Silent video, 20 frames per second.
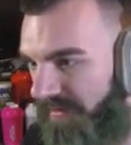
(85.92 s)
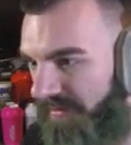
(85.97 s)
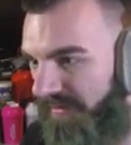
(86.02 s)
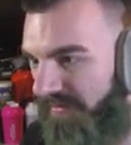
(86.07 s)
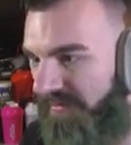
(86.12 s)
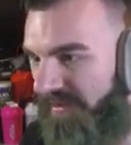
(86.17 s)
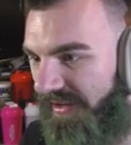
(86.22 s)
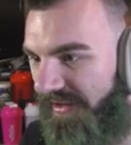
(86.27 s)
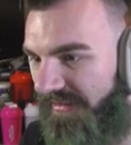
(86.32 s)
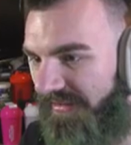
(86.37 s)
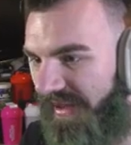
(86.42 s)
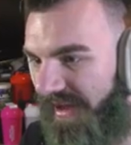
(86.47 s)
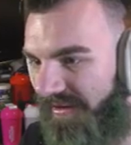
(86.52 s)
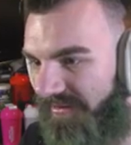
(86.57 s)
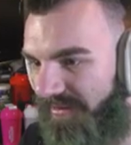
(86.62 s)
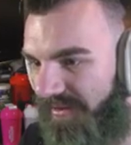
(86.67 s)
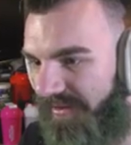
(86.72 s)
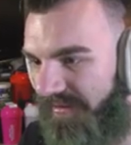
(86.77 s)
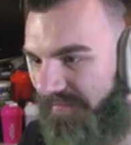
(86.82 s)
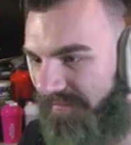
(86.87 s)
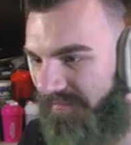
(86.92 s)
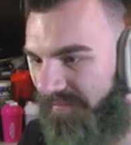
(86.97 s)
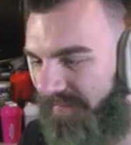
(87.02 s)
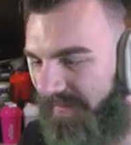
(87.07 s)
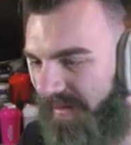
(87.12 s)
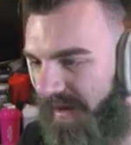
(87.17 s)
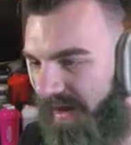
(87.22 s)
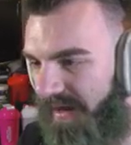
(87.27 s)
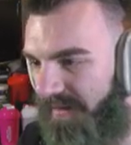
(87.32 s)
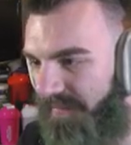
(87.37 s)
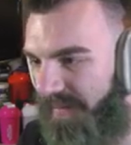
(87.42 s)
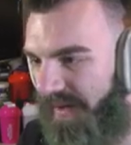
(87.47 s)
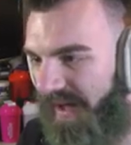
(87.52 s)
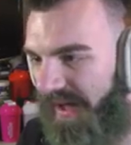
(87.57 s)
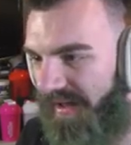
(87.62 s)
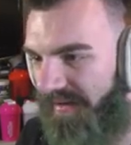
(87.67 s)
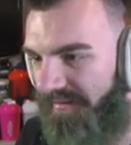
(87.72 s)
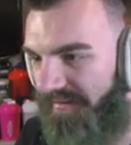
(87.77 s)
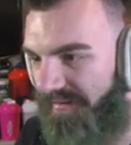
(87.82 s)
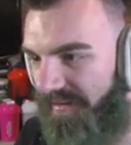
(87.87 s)
This thing is actually kind of
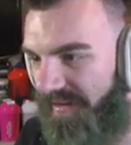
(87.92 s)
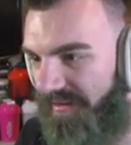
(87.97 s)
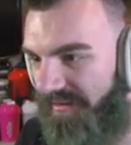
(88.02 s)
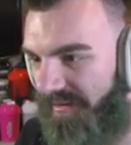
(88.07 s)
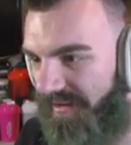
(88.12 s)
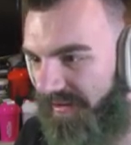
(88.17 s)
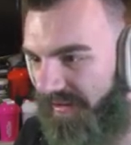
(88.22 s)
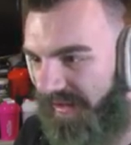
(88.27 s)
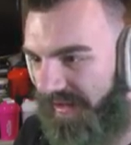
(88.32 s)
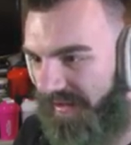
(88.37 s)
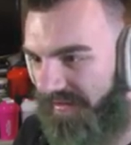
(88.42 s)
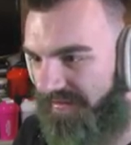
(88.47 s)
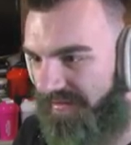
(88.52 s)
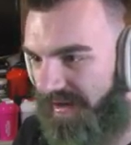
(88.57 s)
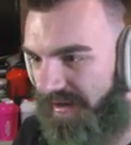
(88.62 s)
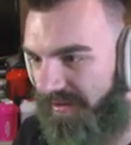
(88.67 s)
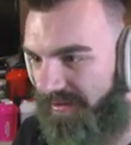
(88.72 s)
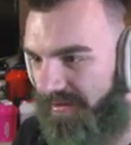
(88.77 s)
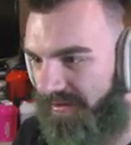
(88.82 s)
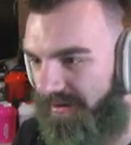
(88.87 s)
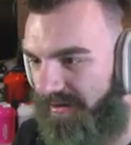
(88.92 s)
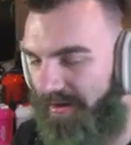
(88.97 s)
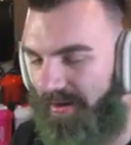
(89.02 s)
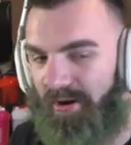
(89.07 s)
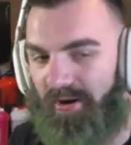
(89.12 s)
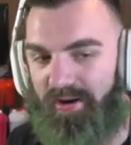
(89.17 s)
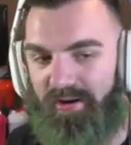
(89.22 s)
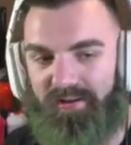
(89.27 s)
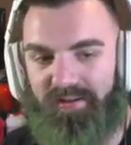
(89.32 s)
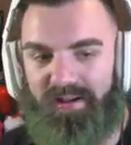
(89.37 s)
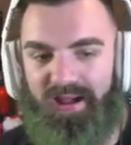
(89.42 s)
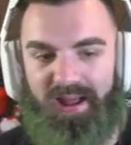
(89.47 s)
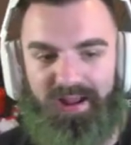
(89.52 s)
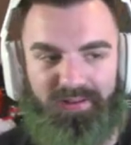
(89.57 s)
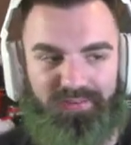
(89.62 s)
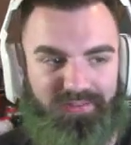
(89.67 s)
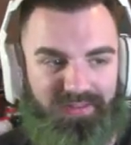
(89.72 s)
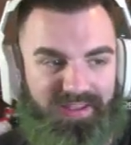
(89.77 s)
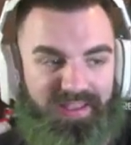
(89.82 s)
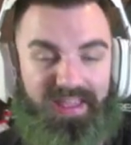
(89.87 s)
bad. It, it, like, it's not good at all,
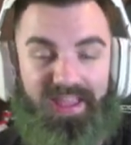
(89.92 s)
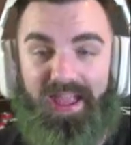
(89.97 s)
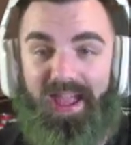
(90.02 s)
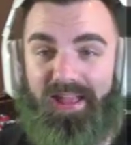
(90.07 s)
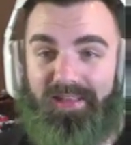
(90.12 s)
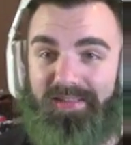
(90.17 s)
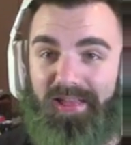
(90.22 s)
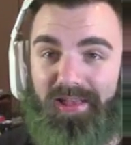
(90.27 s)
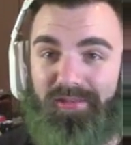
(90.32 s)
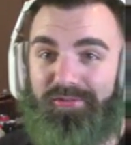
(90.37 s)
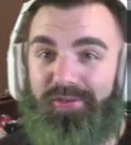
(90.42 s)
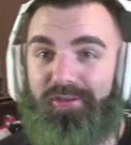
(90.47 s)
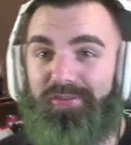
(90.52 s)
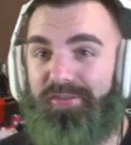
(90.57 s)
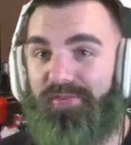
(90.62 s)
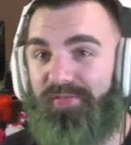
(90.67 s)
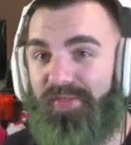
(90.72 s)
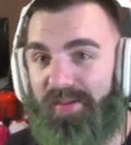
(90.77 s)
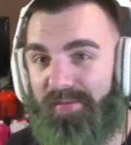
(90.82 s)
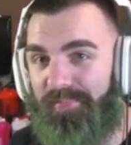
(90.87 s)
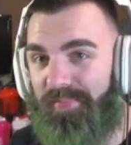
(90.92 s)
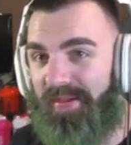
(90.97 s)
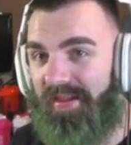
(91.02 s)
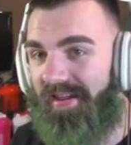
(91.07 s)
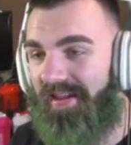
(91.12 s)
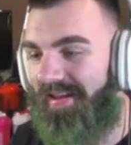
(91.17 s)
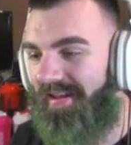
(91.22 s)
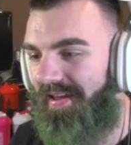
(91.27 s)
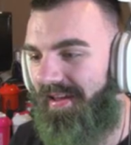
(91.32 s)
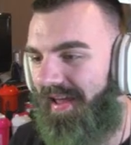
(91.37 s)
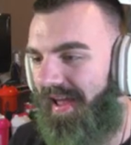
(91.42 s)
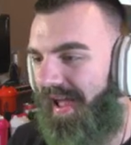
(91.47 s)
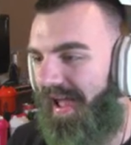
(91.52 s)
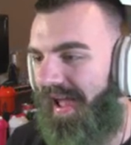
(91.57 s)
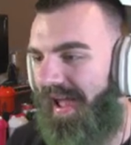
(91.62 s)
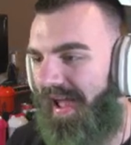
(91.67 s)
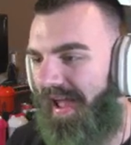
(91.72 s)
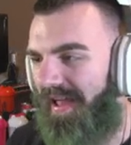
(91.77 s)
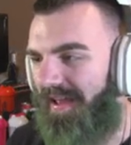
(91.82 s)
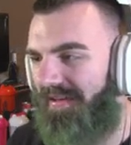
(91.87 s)
honestly. It's not as good as the V M P,
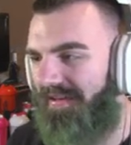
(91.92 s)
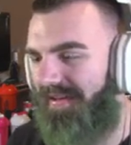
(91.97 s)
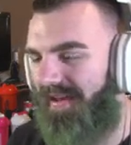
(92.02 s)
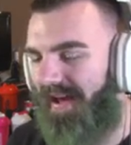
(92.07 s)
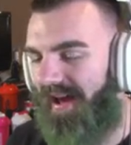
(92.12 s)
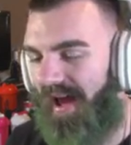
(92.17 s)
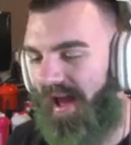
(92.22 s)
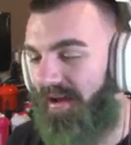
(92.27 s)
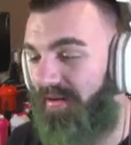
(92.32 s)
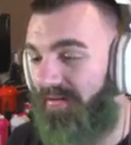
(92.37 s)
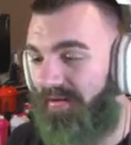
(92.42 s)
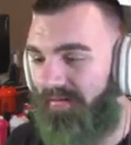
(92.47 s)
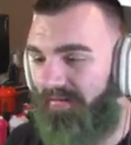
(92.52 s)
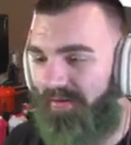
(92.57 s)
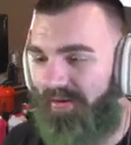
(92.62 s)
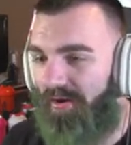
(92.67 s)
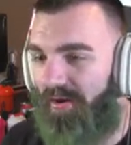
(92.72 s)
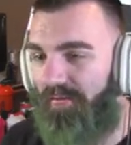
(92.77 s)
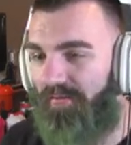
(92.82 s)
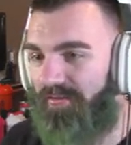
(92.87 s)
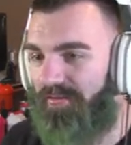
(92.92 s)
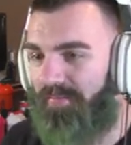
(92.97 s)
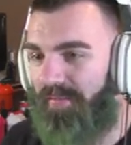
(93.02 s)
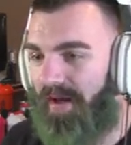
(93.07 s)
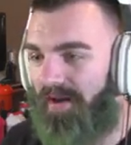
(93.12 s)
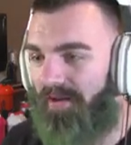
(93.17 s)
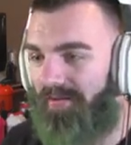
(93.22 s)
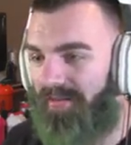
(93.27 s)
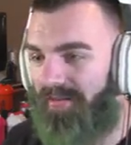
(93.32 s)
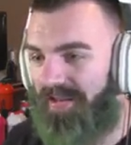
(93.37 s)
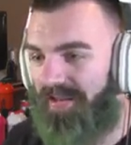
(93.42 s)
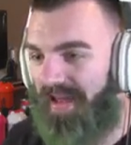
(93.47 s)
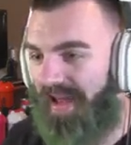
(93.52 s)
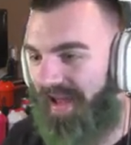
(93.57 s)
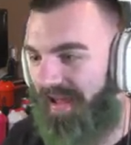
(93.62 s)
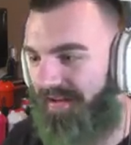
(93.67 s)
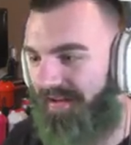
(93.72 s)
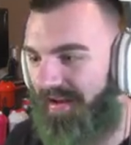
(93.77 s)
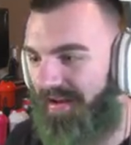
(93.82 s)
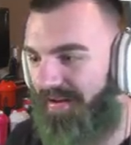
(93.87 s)
and I don't even know if it's better than the
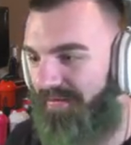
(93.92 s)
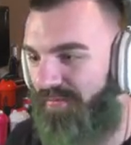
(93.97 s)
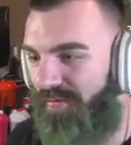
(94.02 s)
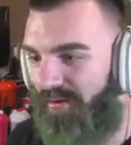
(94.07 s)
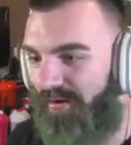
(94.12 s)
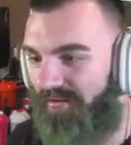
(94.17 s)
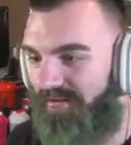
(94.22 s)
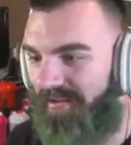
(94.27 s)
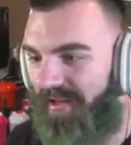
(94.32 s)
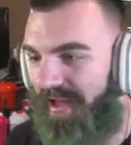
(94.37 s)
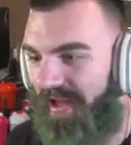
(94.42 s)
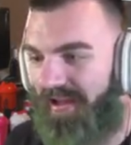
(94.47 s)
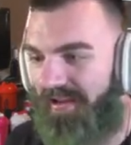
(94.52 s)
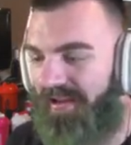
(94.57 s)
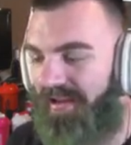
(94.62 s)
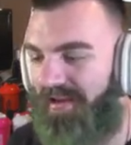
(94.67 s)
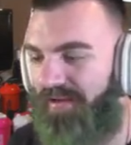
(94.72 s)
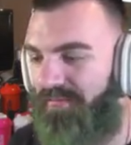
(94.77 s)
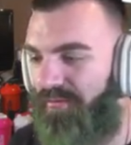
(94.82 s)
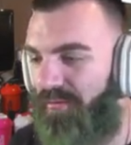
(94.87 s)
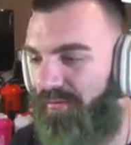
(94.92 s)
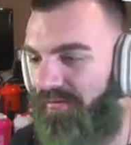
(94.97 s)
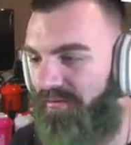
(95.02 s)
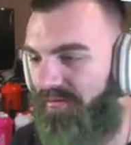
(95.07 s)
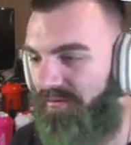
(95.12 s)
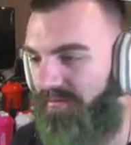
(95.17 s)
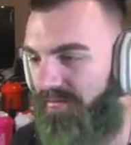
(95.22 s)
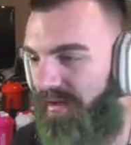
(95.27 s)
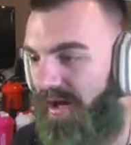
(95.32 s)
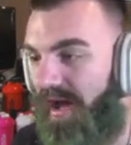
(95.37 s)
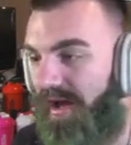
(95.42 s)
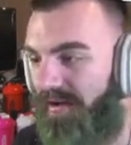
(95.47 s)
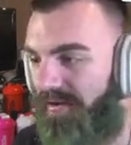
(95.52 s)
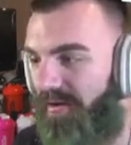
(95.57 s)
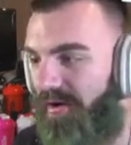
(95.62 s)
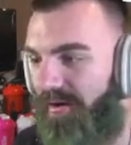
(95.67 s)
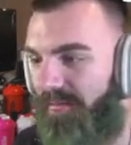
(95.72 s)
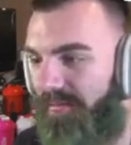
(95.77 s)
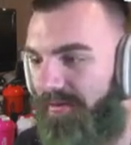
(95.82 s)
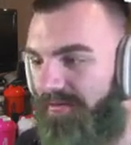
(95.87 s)
A N ninety-four, because the A N ninety-four is hot
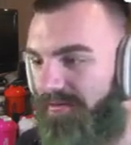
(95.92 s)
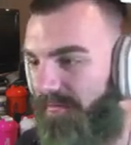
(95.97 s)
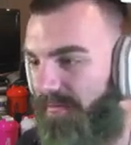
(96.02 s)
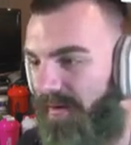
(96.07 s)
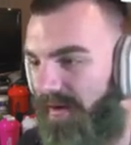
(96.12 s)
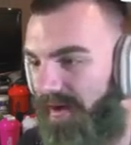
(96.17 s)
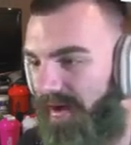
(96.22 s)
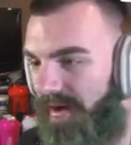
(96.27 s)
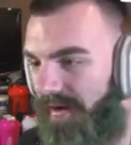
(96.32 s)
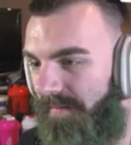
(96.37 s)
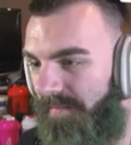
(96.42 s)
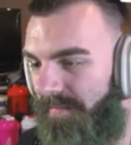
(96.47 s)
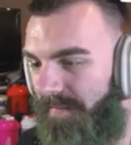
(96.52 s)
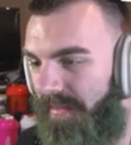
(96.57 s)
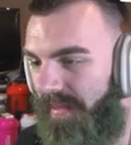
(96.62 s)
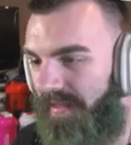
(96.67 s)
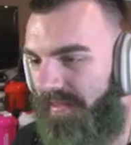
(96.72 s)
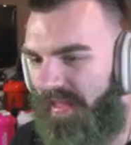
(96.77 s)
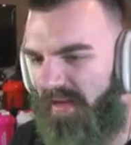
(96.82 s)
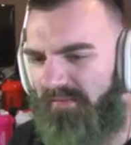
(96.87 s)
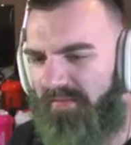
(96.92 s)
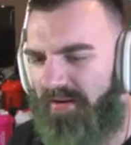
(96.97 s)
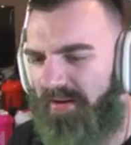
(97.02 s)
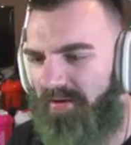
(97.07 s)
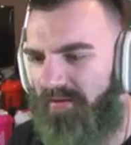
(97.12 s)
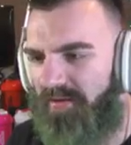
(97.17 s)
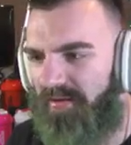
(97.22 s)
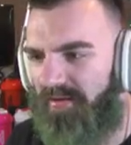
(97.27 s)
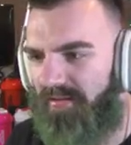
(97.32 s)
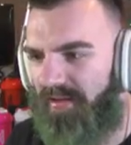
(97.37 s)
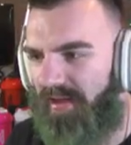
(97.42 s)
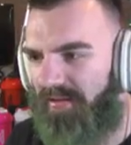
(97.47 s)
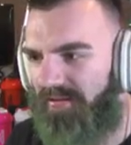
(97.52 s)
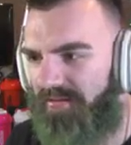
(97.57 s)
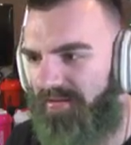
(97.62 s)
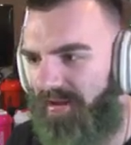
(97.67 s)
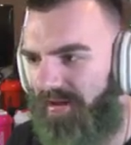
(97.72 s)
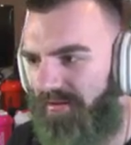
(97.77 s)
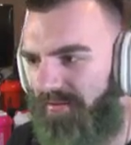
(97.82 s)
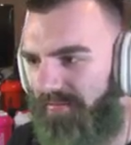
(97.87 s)
garbage. But um, that video
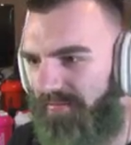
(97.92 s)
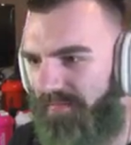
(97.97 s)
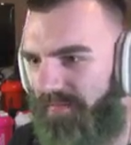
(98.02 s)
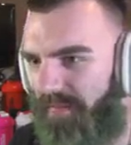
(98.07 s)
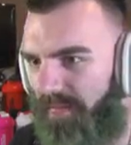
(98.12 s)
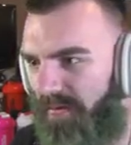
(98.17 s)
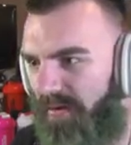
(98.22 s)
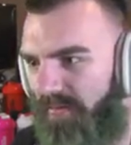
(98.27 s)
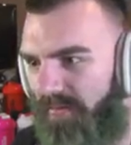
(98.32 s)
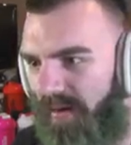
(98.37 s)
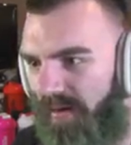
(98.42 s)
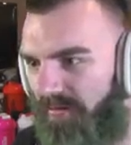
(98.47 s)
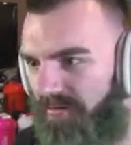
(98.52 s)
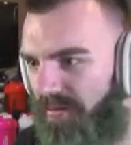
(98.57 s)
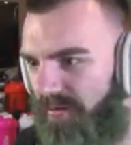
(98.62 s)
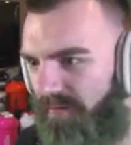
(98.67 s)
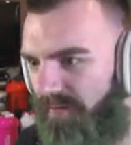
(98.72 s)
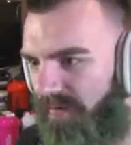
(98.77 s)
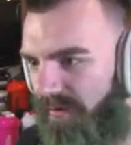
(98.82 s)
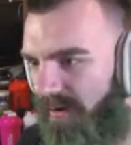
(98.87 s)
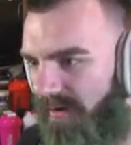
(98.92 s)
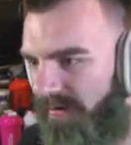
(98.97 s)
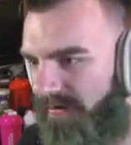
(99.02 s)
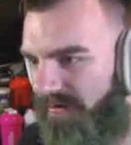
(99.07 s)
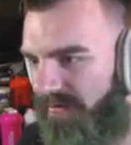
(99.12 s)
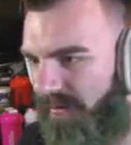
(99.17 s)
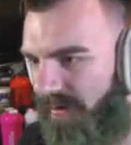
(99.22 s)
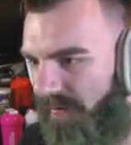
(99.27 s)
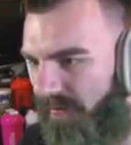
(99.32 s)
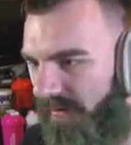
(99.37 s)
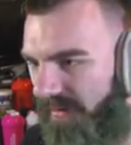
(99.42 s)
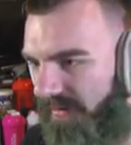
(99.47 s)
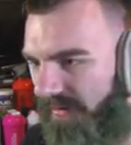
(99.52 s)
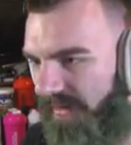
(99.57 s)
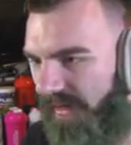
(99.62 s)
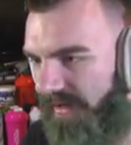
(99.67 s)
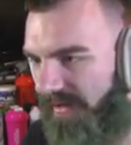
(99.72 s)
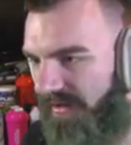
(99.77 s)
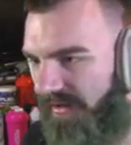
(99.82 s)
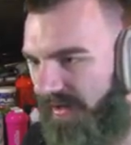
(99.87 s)
has done pretty well so far, so I want to
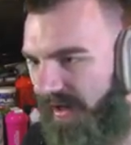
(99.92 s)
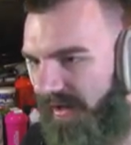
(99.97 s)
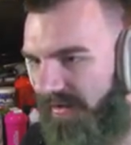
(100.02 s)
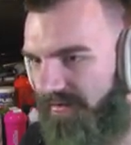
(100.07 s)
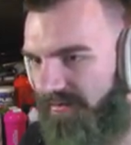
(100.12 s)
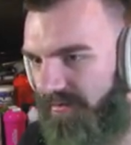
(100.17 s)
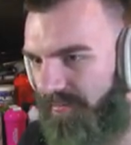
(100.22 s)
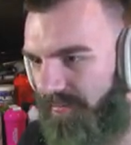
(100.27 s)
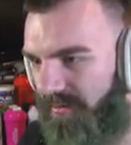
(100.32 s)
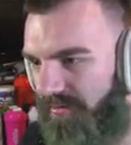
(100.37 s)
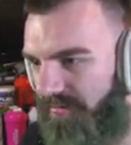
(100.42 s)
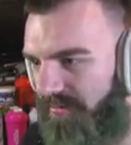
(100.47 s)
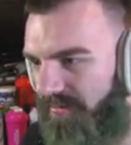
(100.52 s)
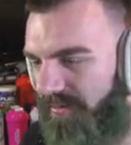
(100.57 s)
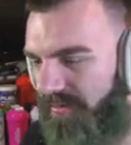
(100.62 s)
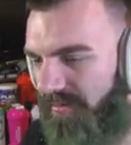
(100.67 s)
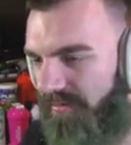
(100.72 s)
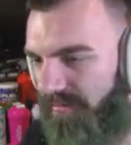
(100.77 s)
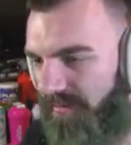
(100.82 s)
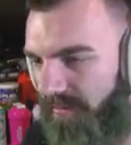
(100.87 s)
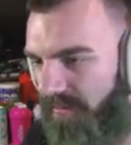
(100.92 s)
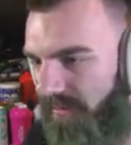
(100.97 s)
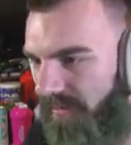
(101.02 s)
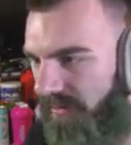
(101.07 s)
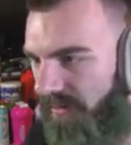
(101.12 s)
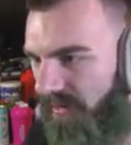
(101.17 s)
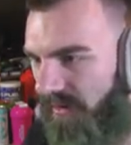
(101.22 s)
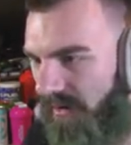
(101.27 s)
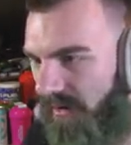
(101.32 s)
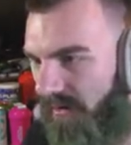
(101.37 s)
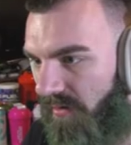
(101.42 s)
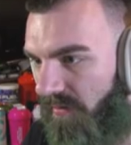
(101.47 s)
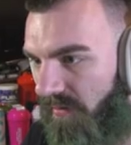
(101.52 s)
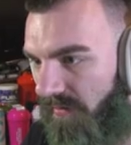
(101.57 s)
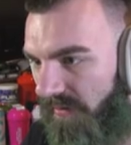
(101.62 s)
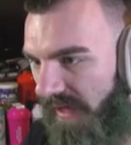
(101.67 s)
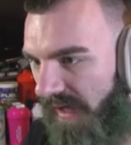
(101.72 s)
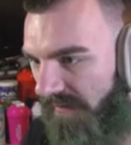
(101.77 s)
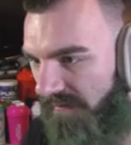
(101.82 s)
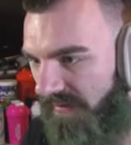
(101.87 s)
thank you guys so much for the support
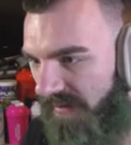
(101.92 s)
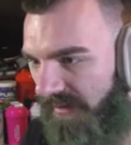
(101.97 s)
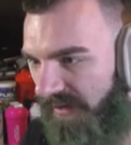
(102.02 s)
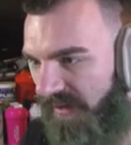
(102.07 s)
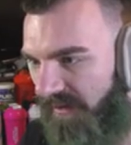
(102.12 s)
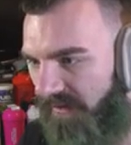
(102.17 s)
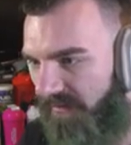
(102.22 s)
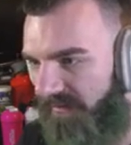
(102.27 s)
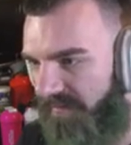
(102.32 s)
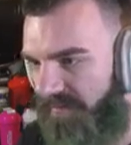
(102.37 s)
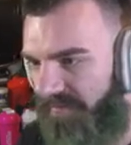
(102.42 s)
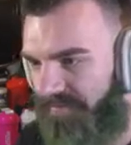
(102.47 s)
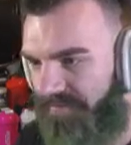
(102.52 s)
on that video.